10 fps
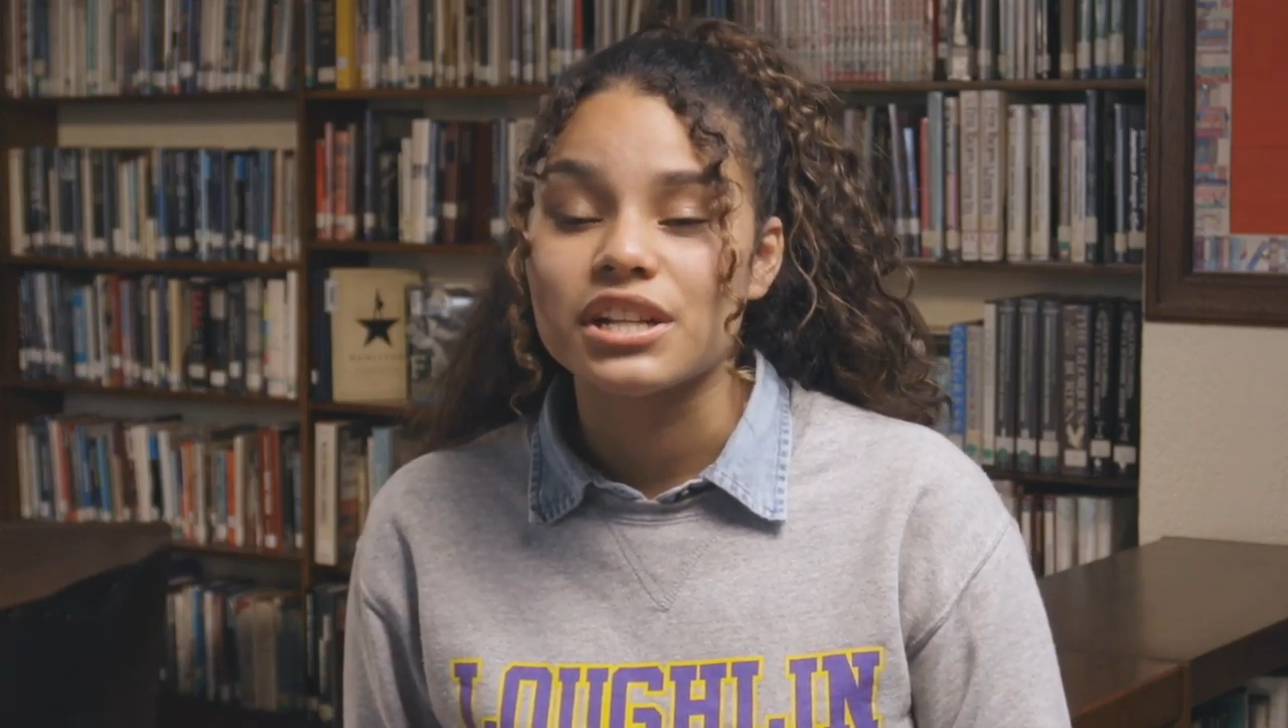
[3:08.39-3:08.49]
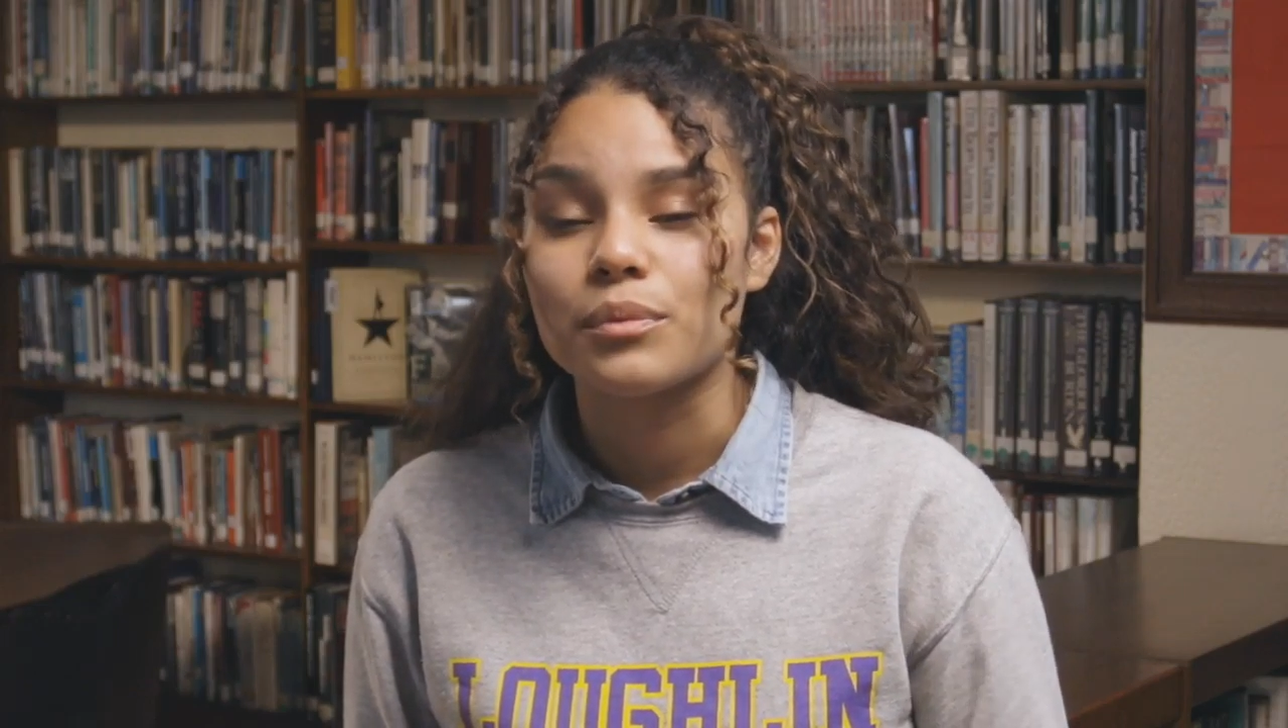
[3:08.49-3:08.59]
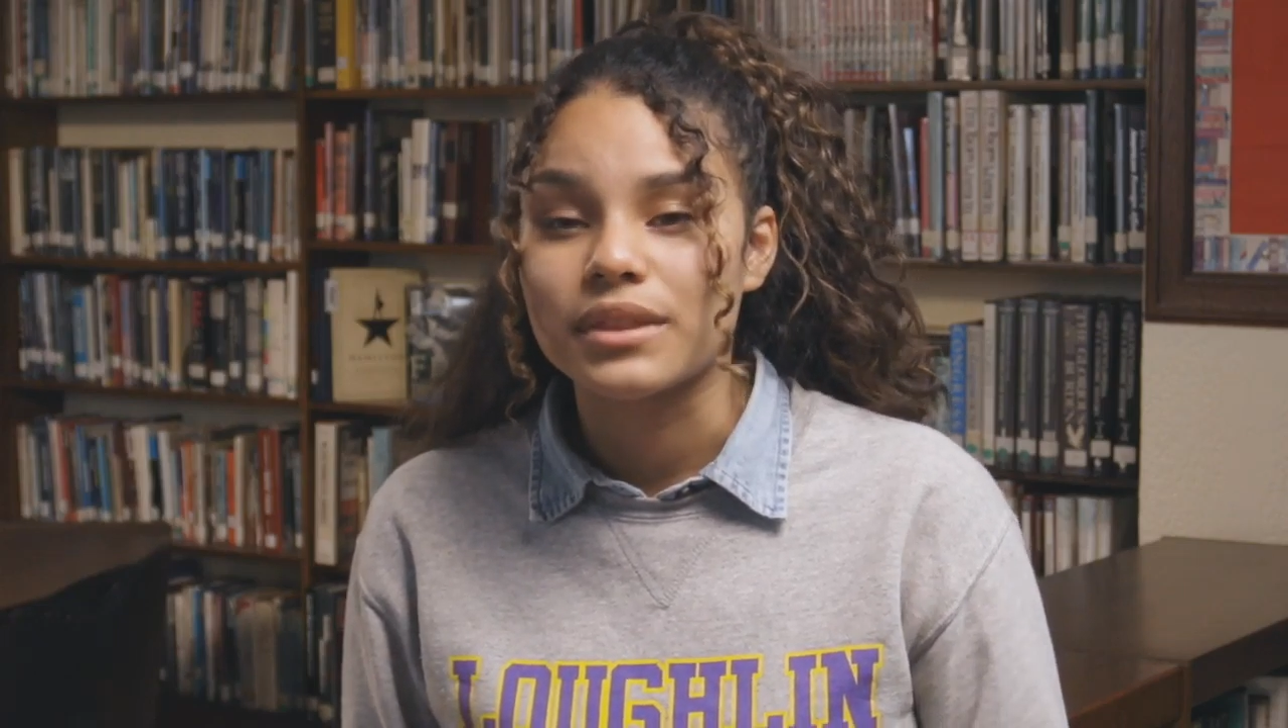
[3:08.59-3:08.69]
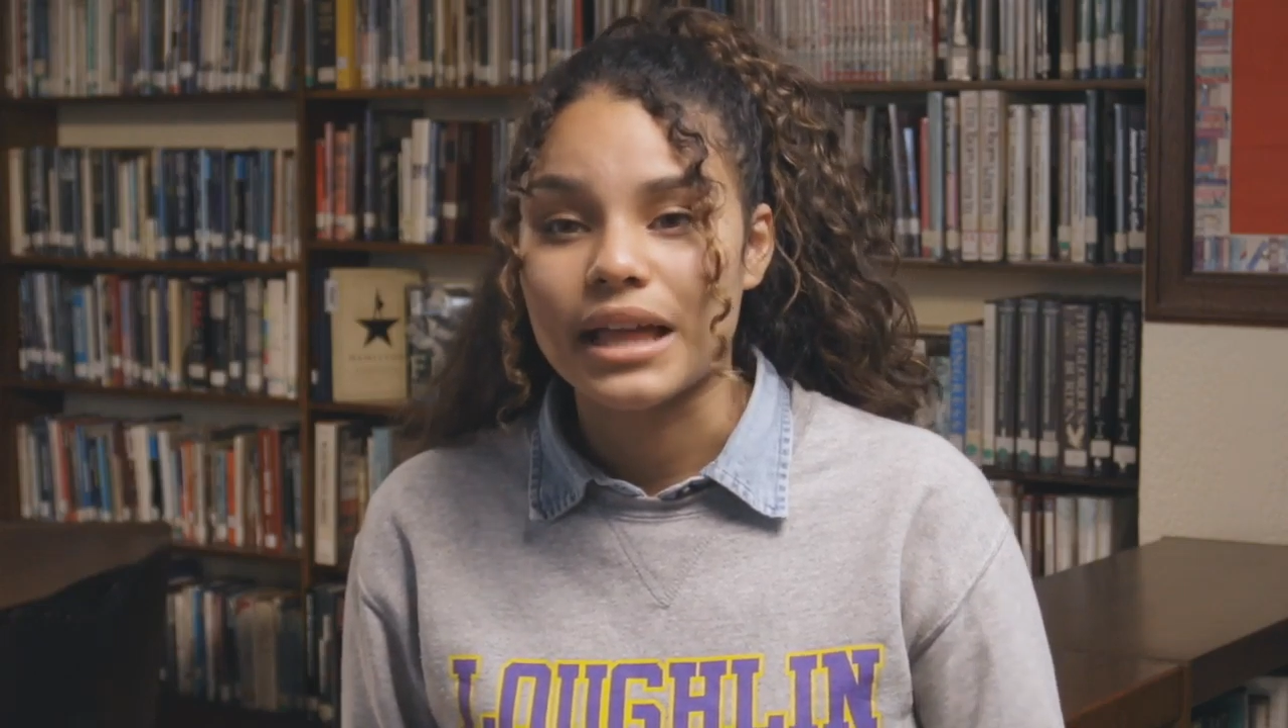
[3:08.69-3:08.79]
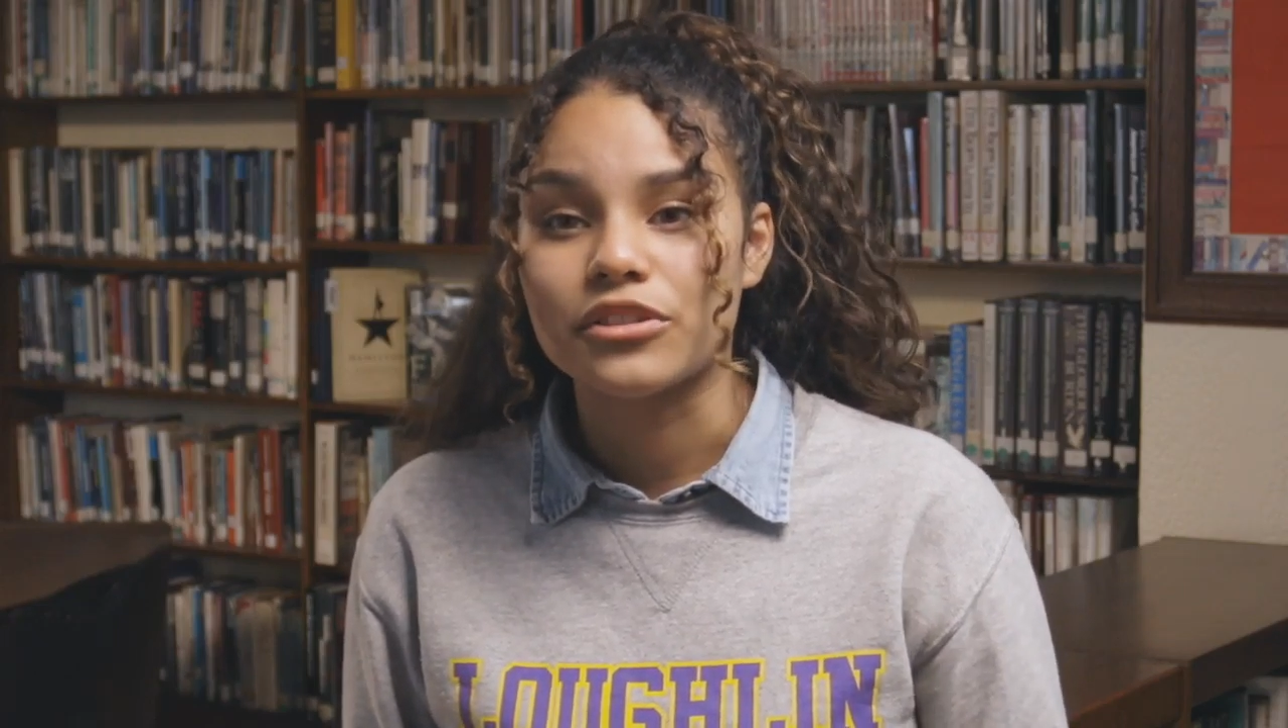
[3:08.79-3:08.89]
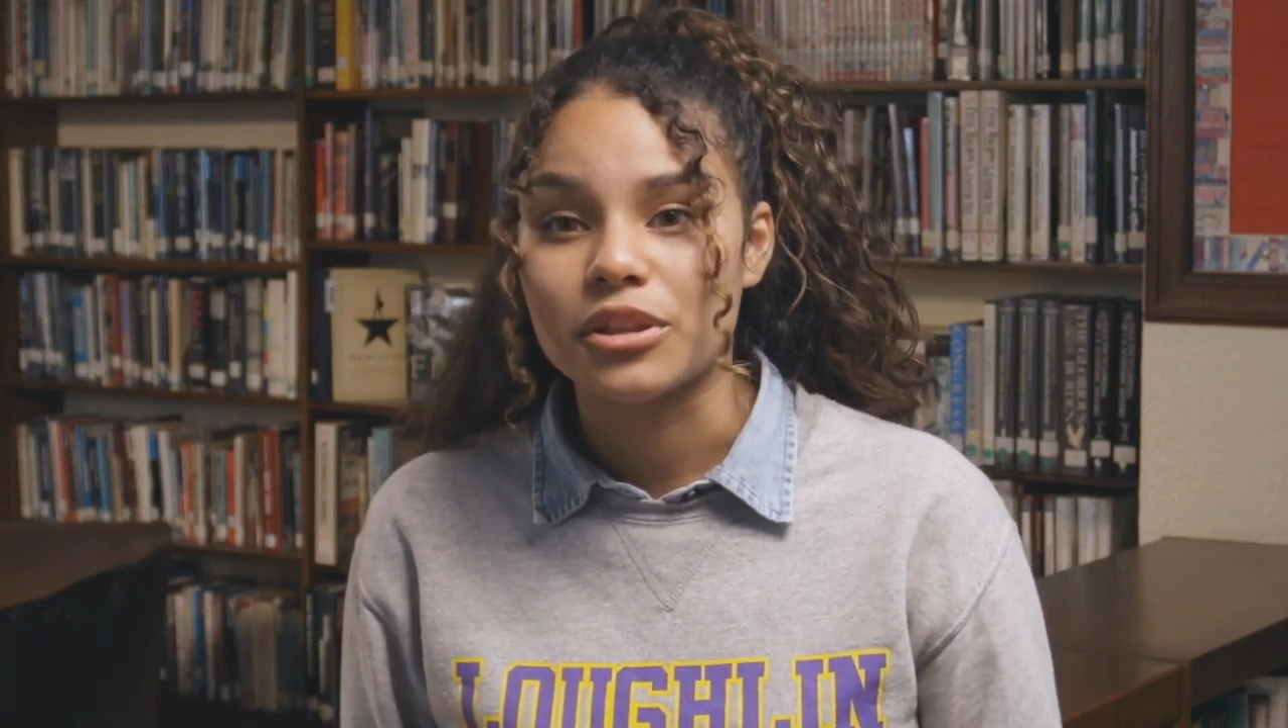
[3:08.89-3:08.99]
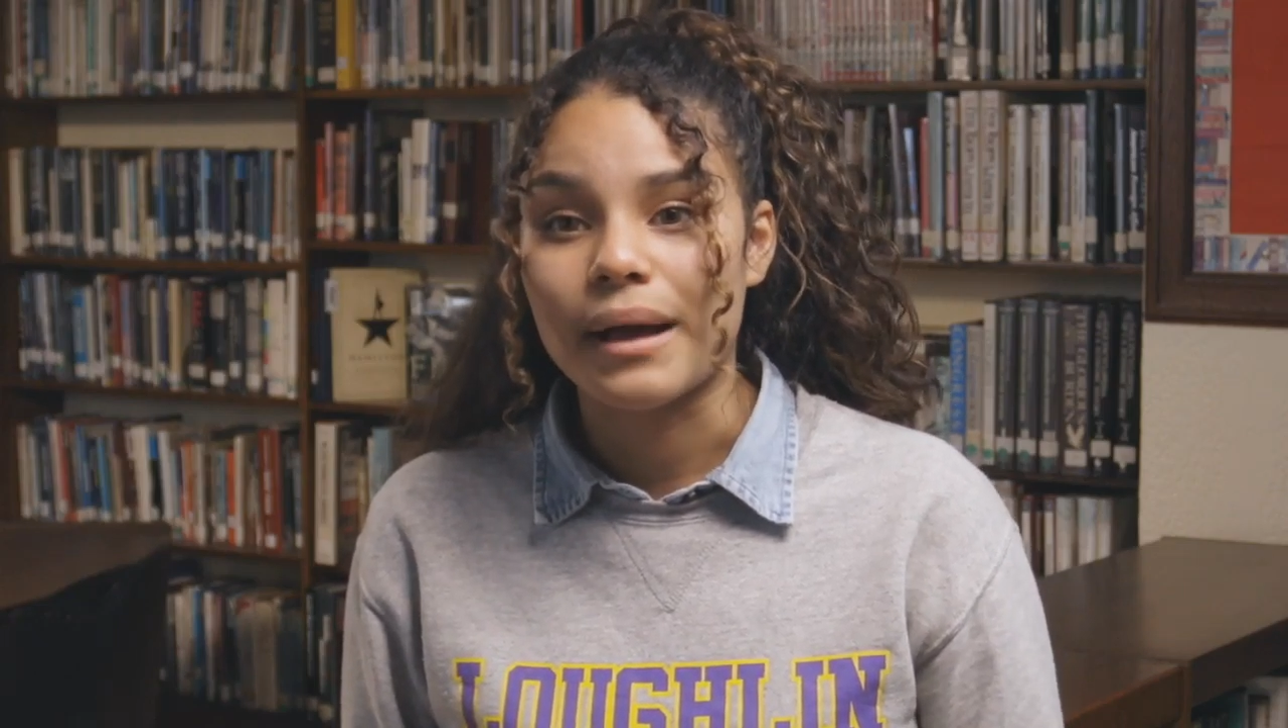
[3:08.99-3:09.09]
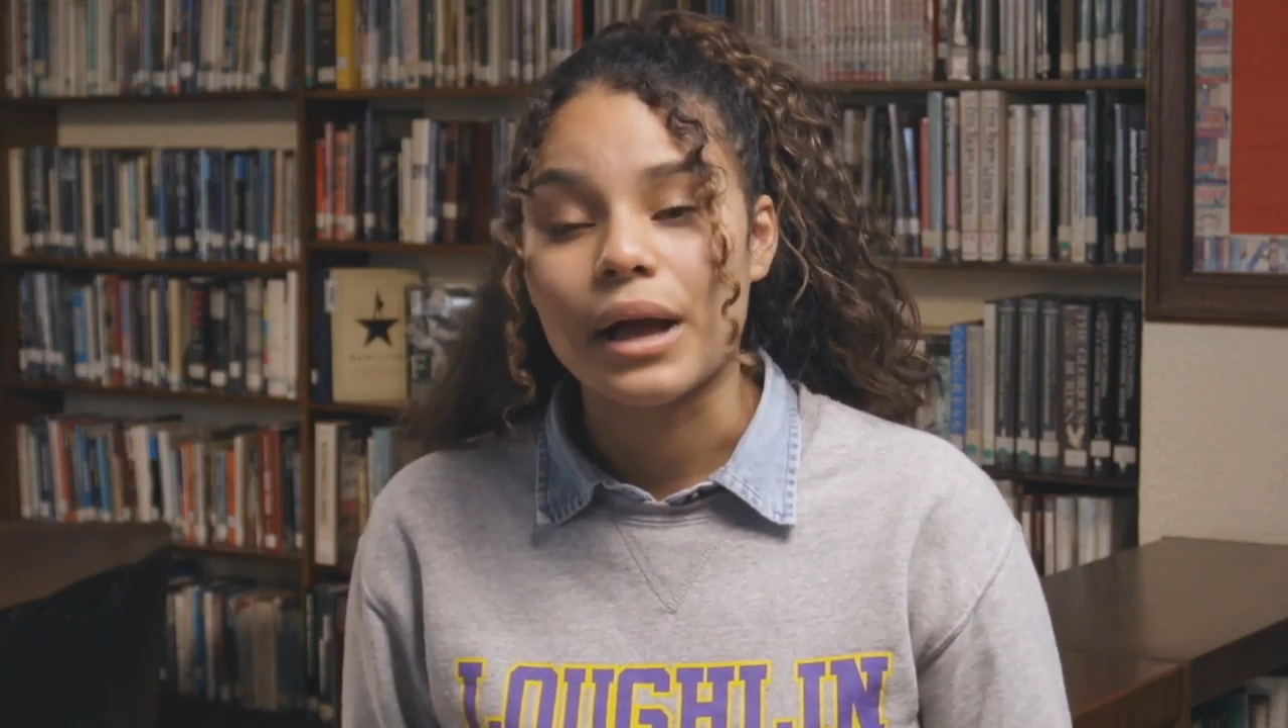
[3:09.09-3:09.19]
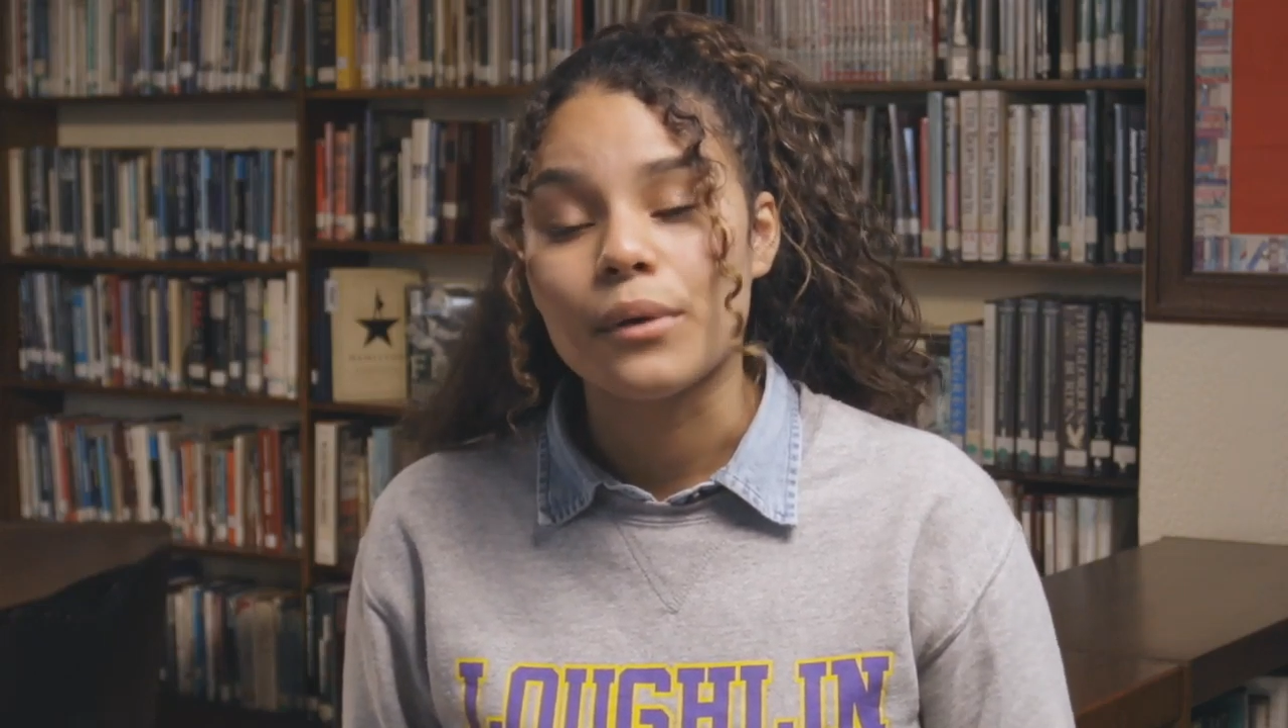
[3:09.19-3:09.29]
and without them,